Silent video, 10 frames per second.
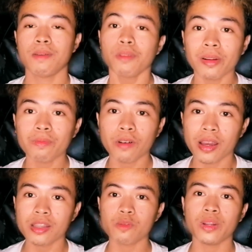popular
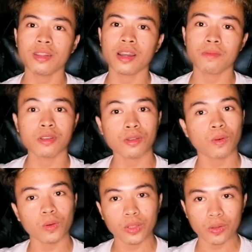brands when it comes to
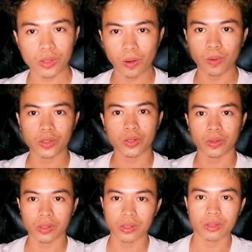audio
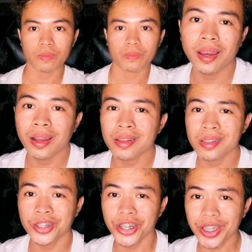solutions. Well,
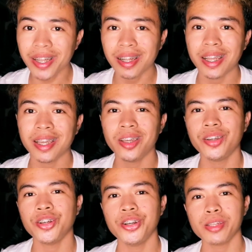
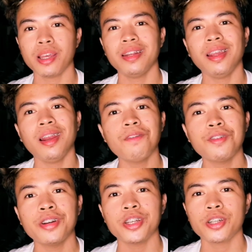certainly, here's an
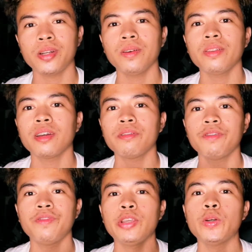elaboration on the
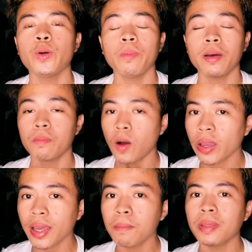review of the
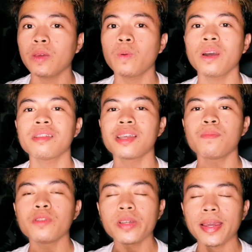Boya
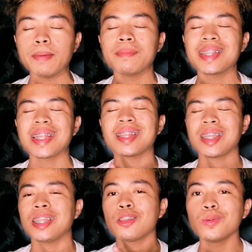
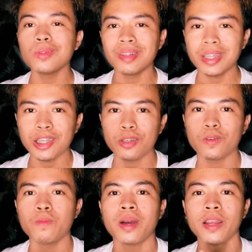
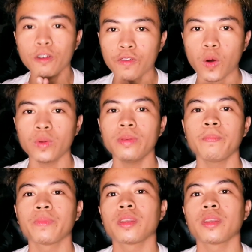BY-WM3T2-DU microphone.